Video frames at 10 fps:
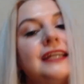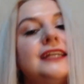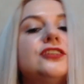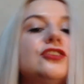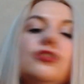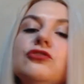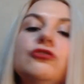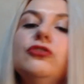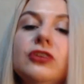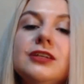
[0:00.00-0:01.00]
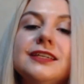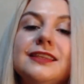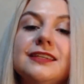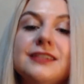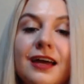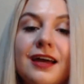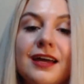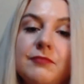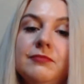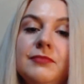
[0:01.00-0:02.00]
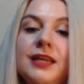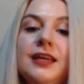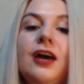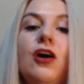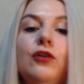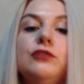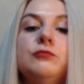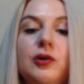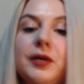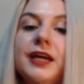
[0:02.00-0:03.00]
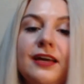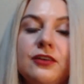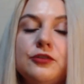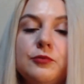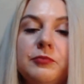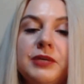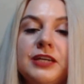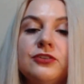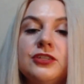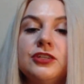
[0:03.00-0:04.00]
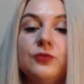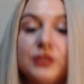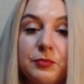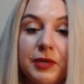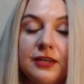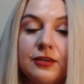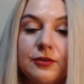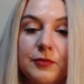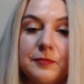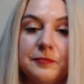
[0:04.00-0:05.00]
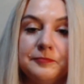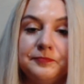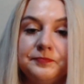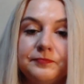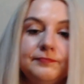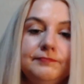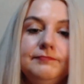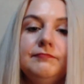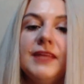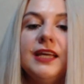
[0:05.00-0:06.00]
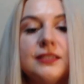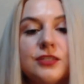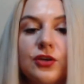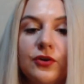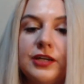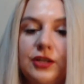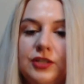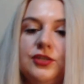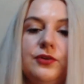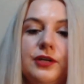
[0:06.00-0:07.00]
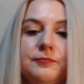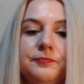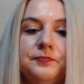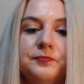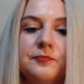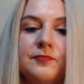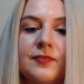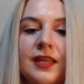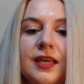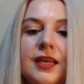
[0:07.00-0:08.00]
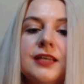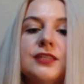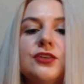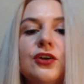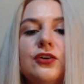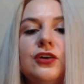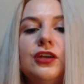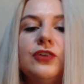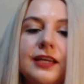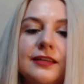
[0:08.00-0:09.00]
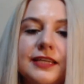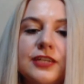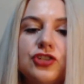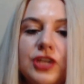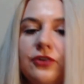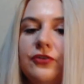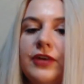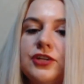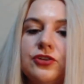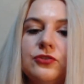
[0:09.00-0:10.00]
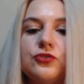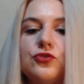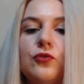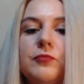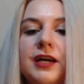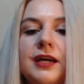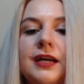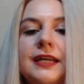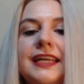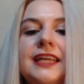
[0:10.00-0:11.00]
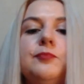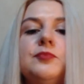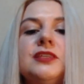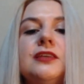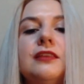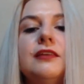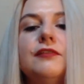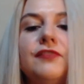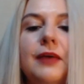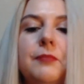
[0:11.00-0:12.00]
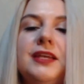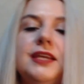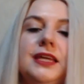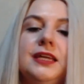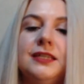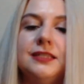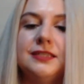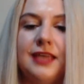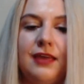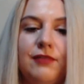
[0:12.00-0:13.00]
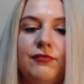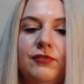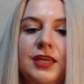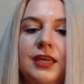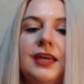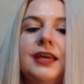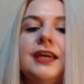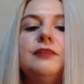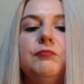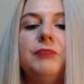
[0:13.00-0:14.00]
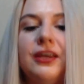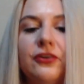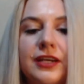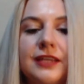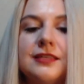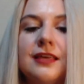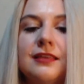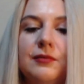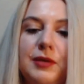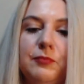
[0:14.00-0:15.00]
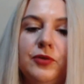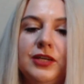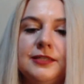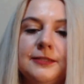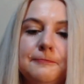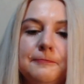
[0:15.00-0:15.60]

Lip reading: So you couldn't at the time hold mom accountable because you were dependent on mom, and so on and so on. So looking at that generational trauma keeps the family safe. It buries the memories.